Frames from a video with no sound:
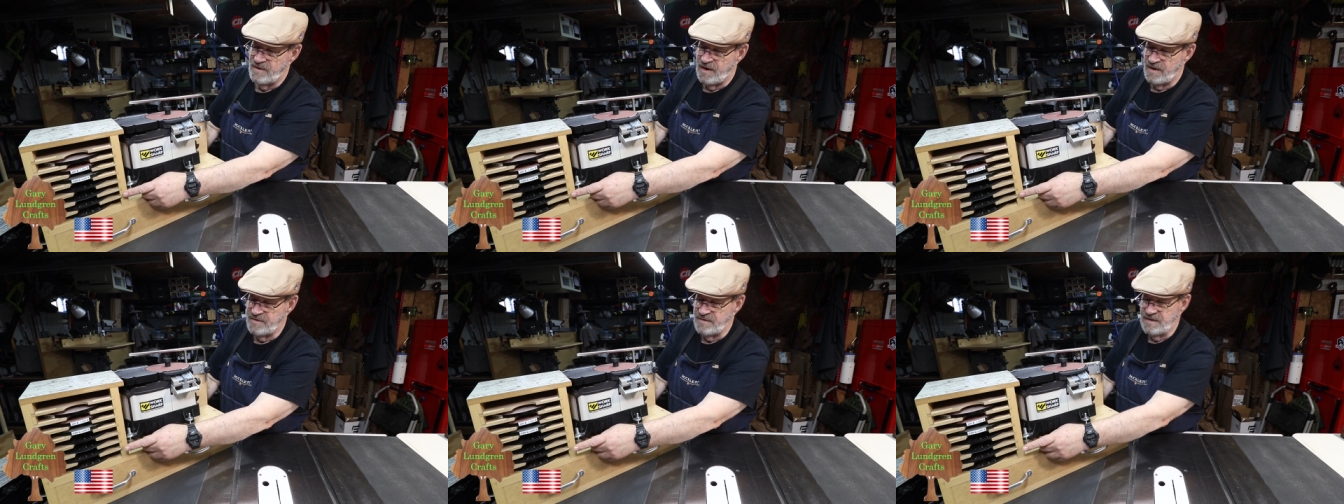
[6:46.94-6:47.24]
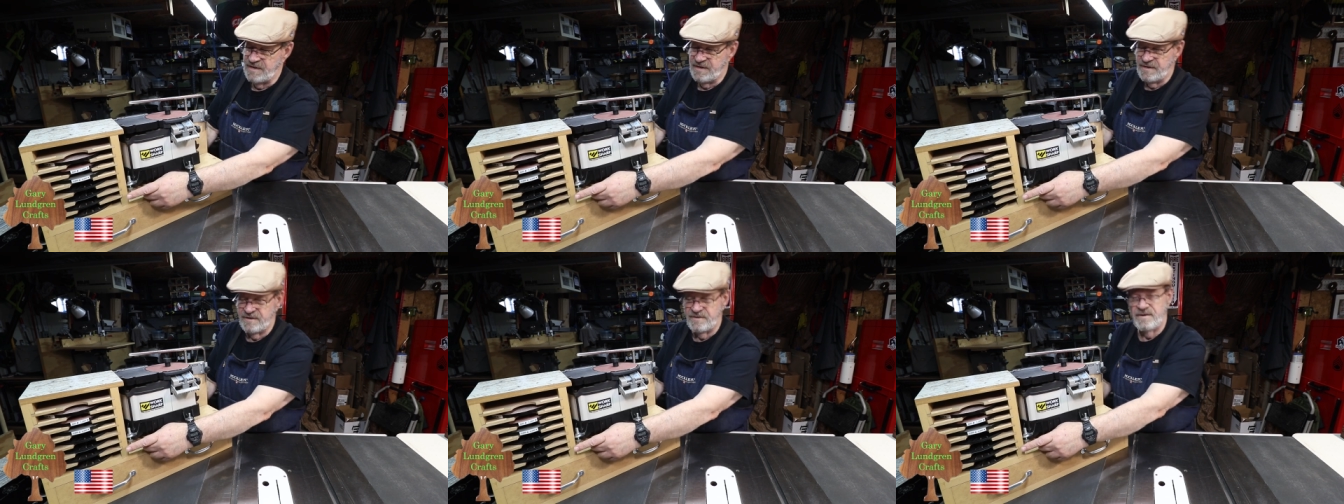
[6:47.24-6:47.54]
I
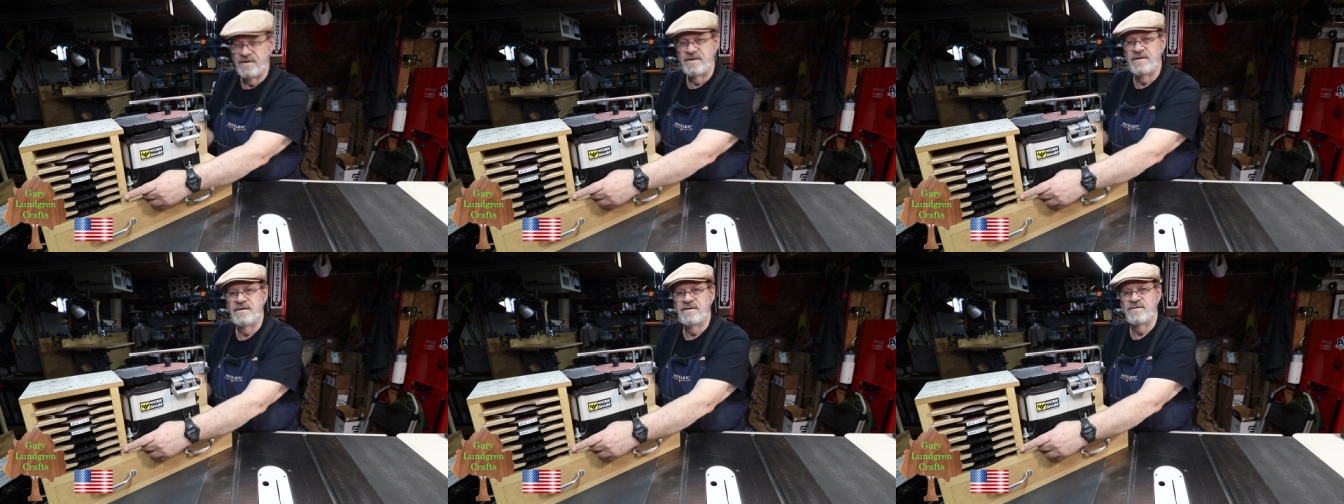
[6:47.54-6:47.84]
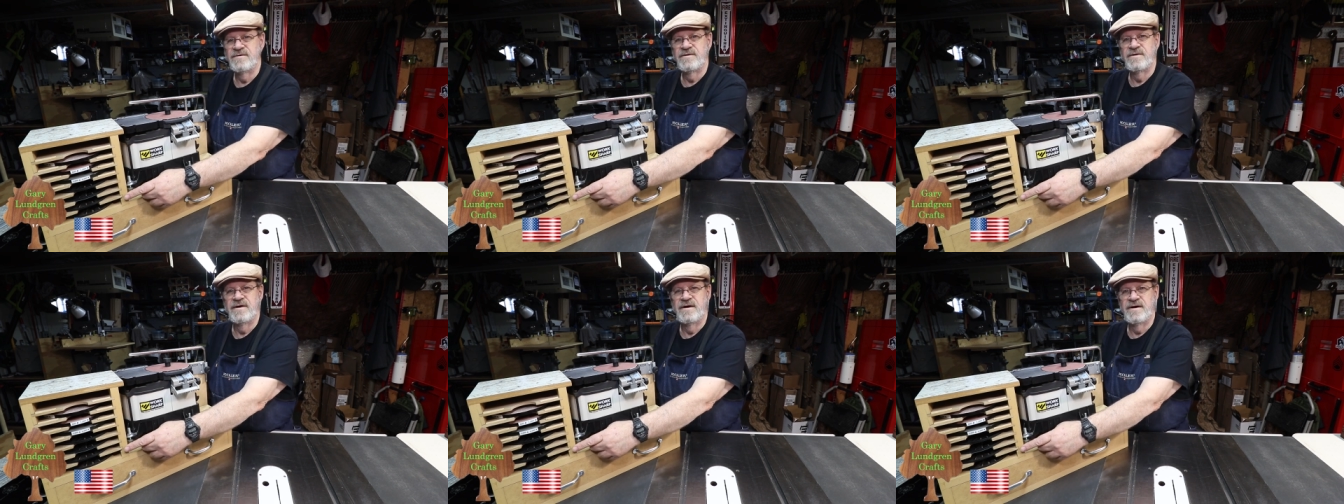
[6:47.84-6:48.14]
needed
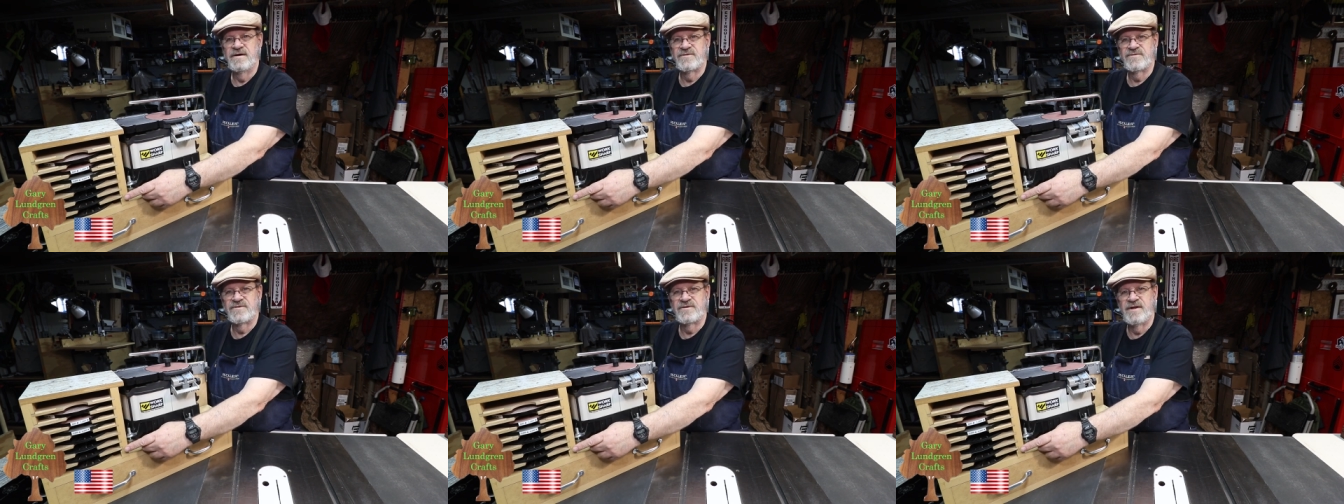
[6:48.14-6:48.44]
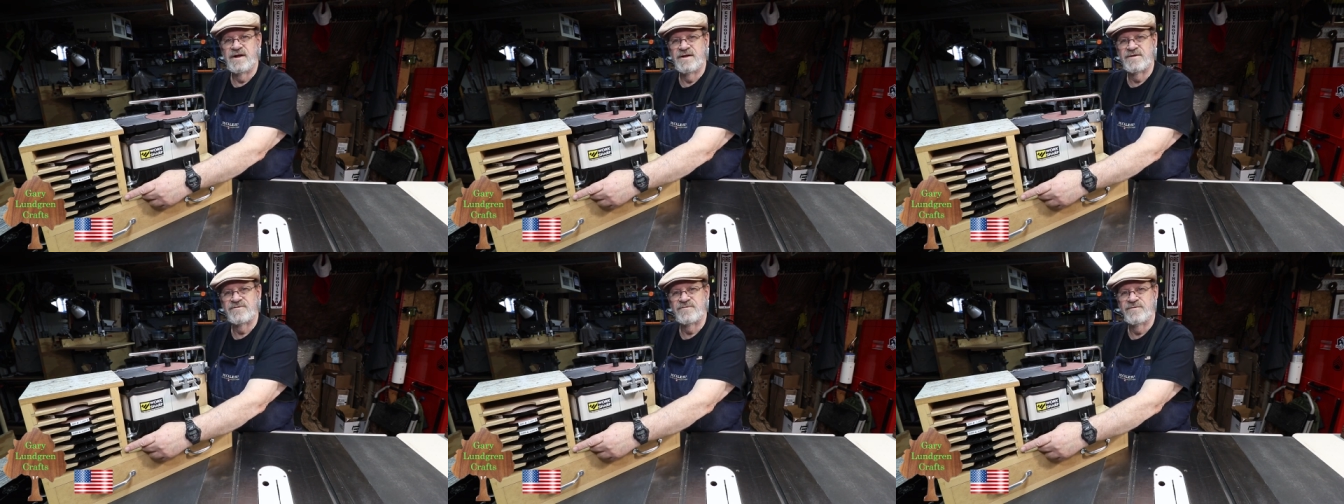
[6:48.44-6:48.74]
uh,
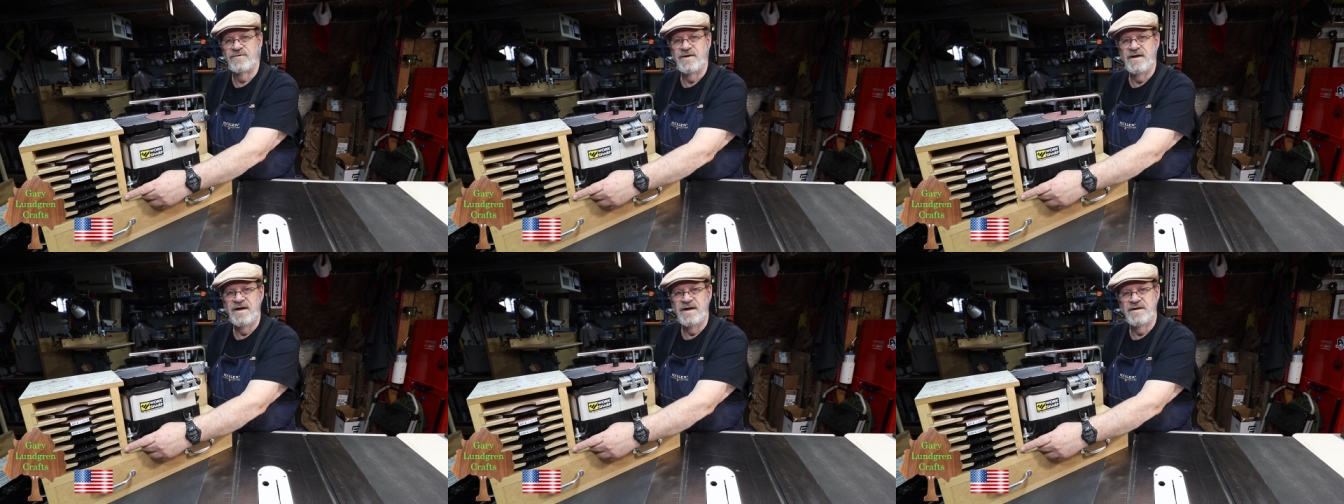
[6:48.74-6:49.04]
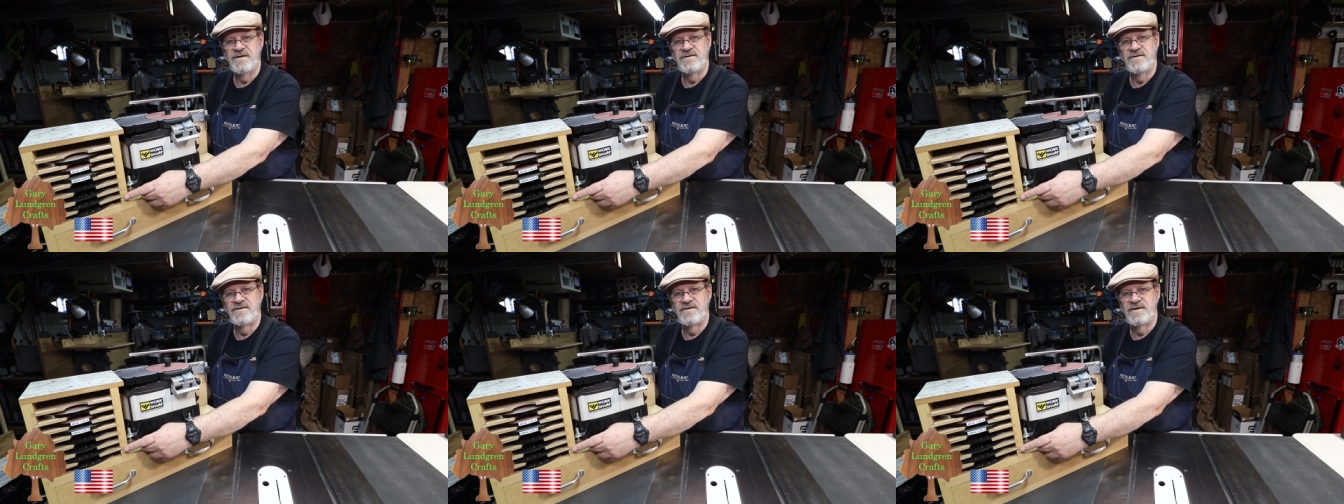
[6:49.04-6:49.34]
slots for
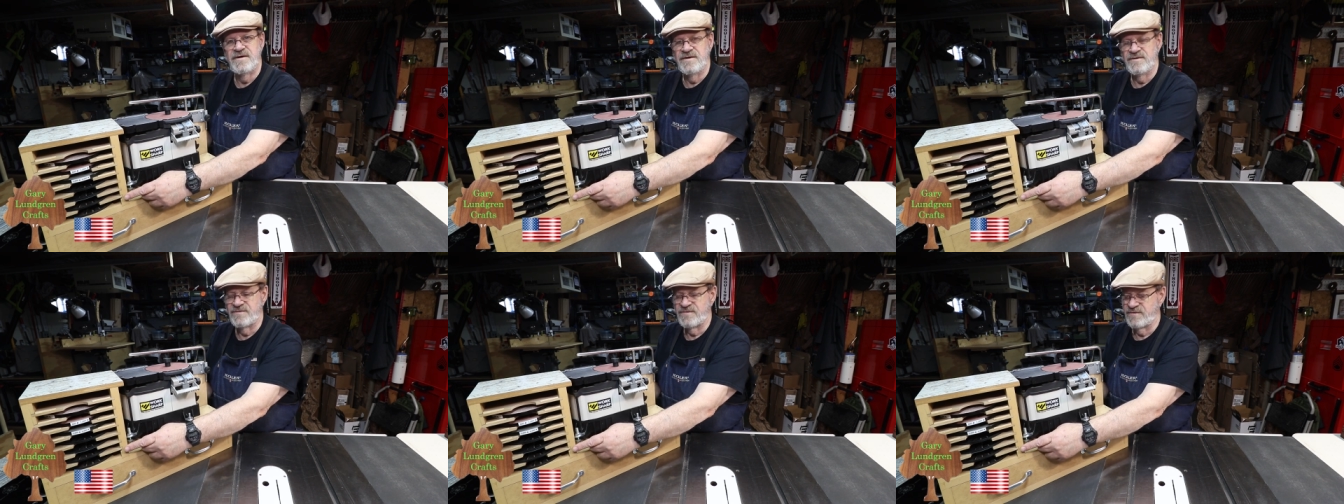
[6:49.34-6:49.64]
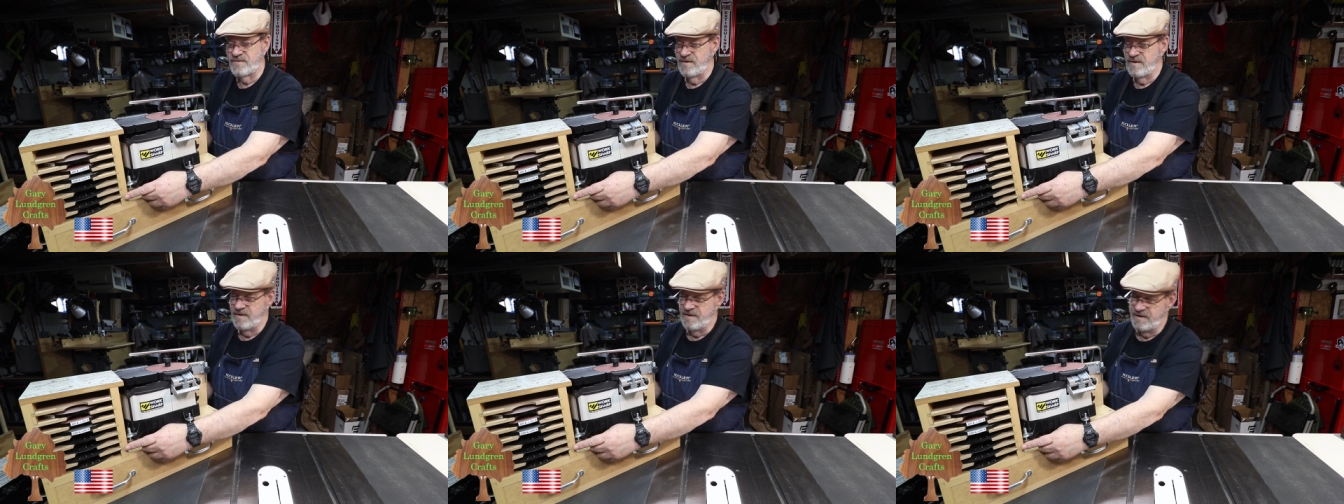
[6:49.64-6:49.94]
eight discs,